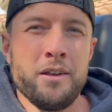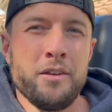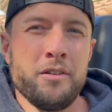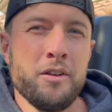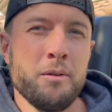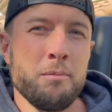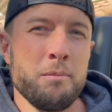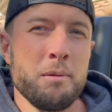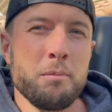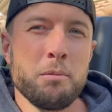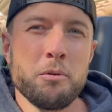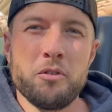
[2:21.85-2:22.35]

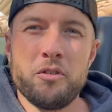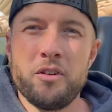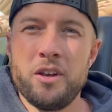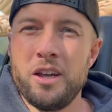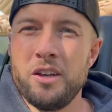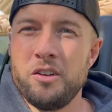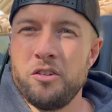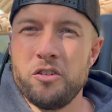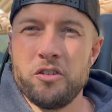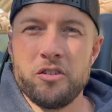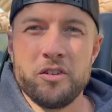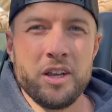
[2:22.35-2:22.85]
Some people
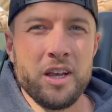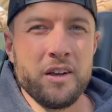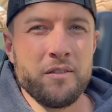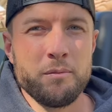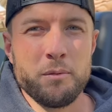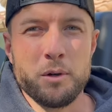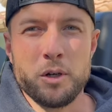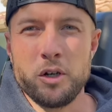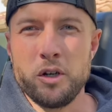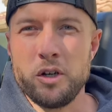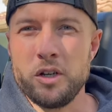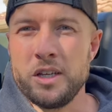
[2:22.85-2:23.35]
say just give
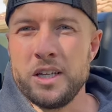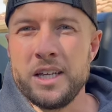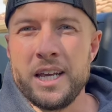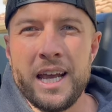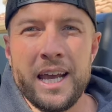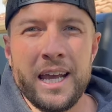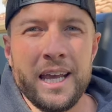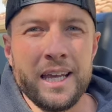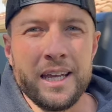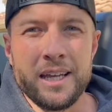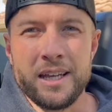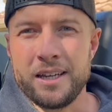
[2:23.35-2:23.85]
them a good
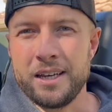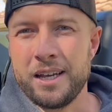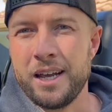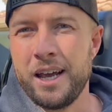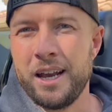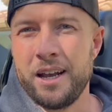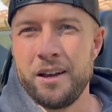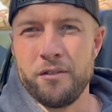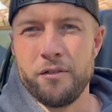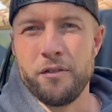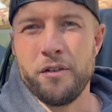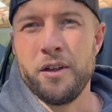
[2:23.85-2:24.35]
yank and
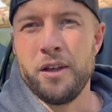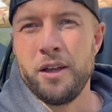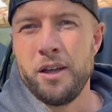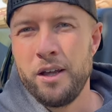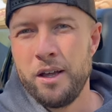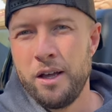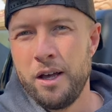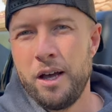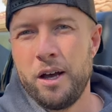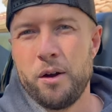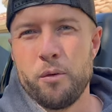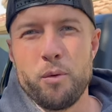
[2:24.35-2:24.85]
kind of
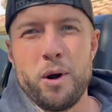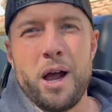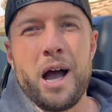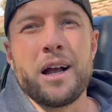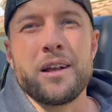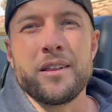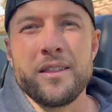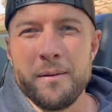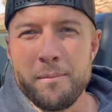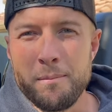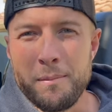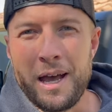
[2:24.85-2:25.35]
Uh,
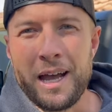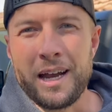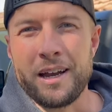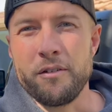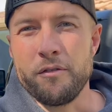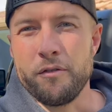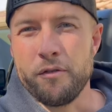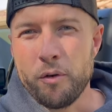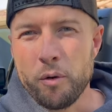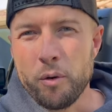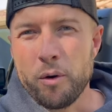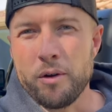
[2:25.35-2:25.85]
rock them back
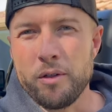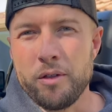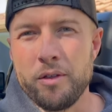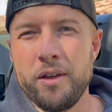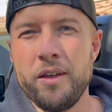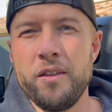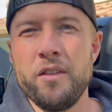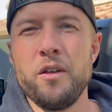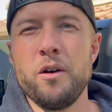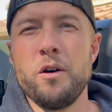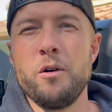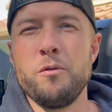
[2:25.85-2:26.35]
and
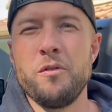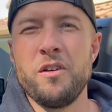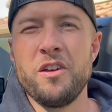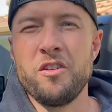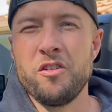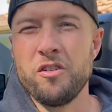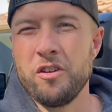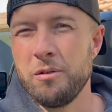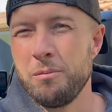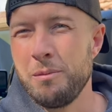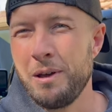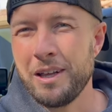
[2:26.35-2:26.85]
forth, and they'll
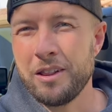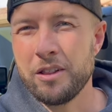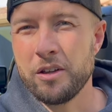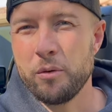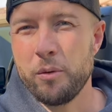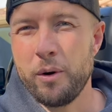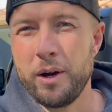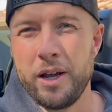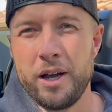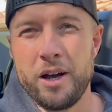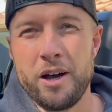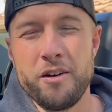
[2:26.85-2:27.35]
eventually make
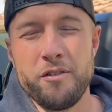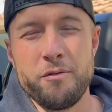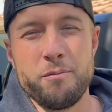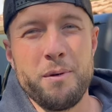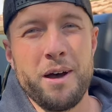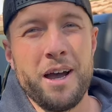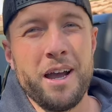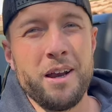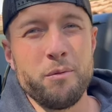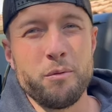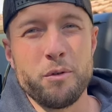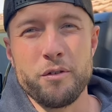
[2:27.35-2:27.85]
their way off.
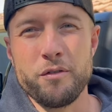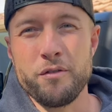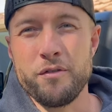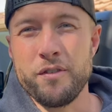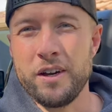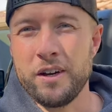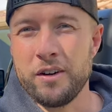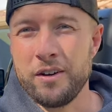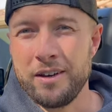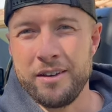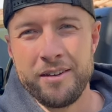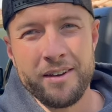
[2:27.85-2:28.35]
Mine were
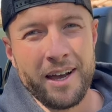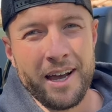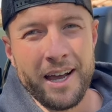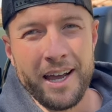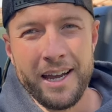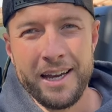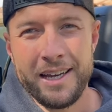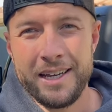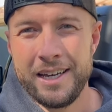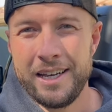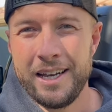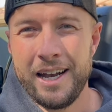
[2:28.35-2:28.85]
very
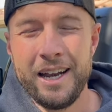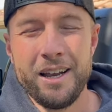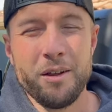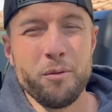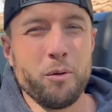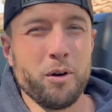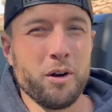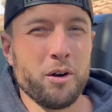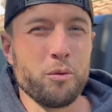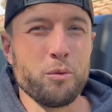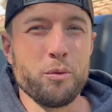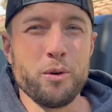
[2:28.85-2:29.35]
tight, and I
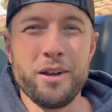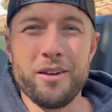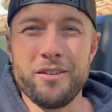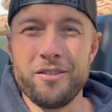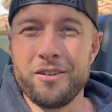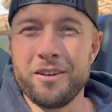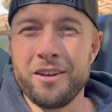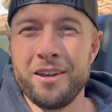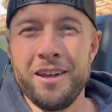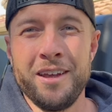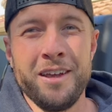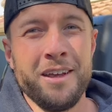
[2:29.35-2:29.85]
didn't want to
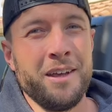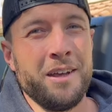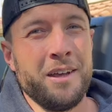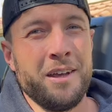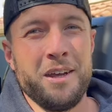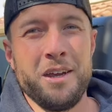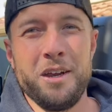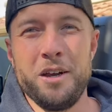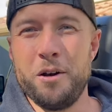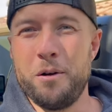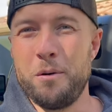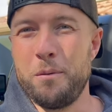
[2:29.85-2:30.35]
risk,
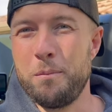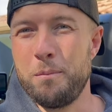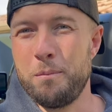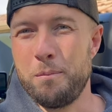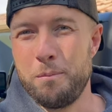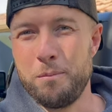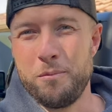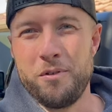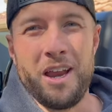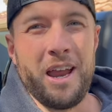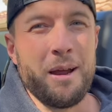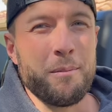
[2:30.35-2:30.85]
you know,
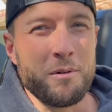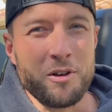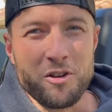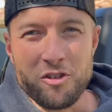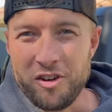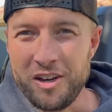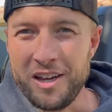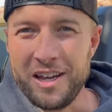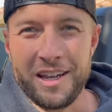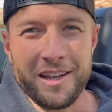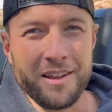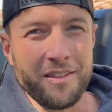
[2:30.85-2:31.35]

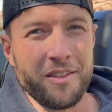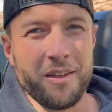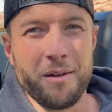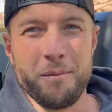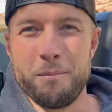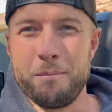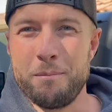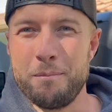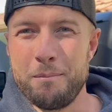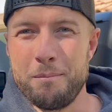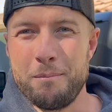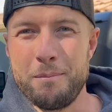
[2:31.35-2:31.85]
damaging
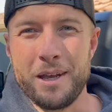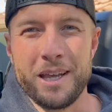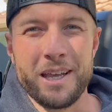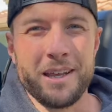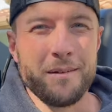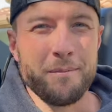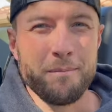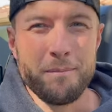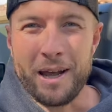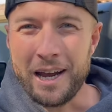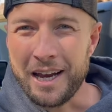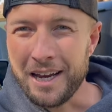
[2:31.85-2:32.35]
the me
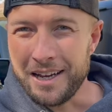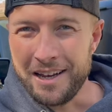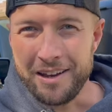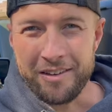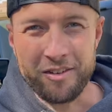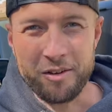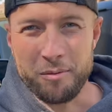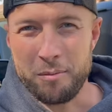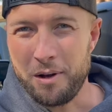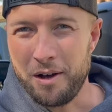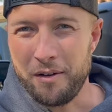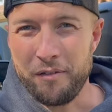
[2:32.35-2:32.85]

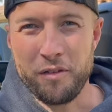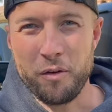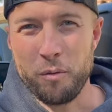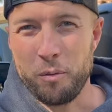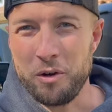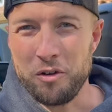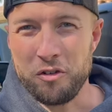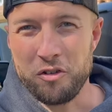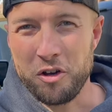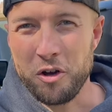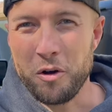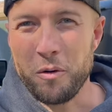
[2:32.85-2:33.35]
mechanism of the
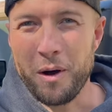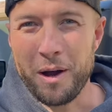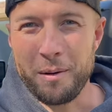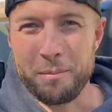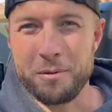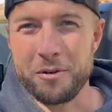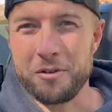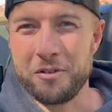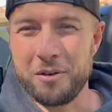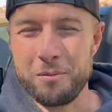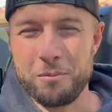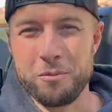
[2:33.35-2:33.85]
windshield
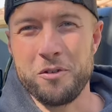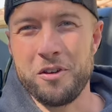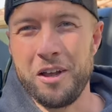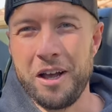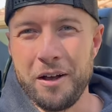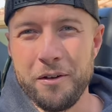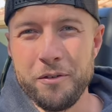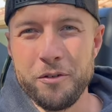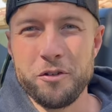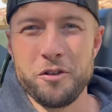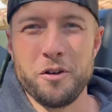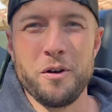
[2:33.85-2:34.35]
wipers
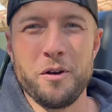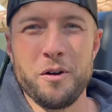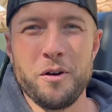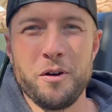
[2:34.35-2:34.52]
themselves.